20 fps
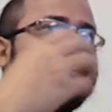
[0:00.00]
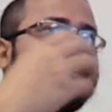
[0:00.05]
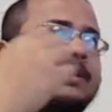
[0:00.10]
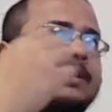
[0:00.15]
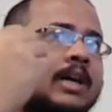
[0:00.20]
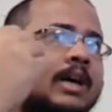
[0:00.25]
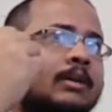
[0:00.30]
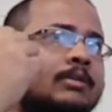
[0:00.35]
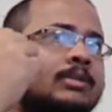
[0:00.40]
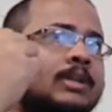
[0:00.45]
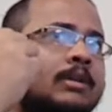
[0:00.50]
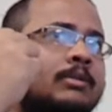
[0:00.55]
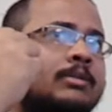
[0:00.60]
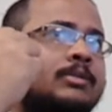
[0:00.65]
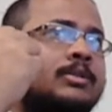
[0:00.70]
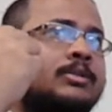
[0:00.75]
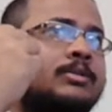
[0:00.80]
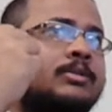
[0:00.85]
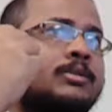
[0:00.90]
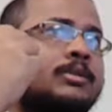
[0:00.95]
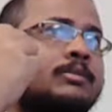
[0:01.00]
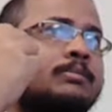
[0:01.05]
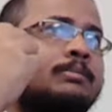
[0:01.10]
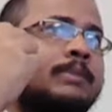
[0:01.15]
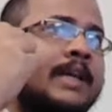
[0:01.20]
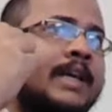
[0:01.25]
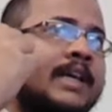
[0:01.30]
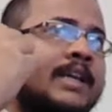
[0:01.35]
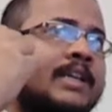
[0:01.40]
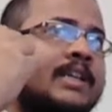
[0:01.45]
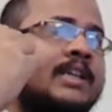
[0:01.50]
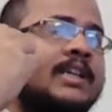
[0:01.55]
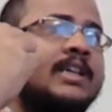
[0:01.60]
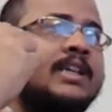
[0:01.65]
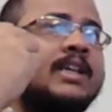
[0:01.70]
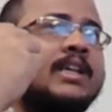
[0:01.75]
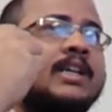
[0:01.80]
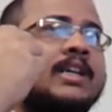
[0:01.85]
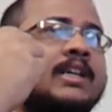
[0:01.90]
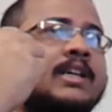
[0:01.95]
how you should brake,
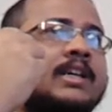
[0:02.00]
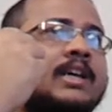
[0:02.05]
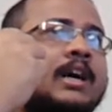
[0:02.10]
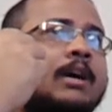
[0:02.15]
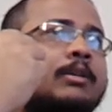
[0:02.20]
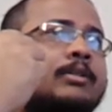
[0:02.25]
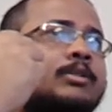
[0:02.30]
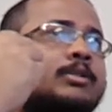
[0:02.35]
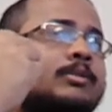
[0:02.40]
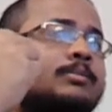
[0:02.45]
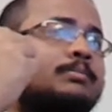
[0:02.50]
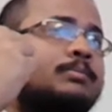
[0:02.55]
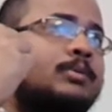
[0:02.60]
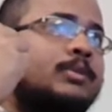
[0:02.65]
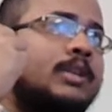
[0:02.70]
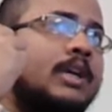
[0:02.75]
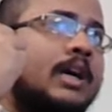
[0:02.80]
how you should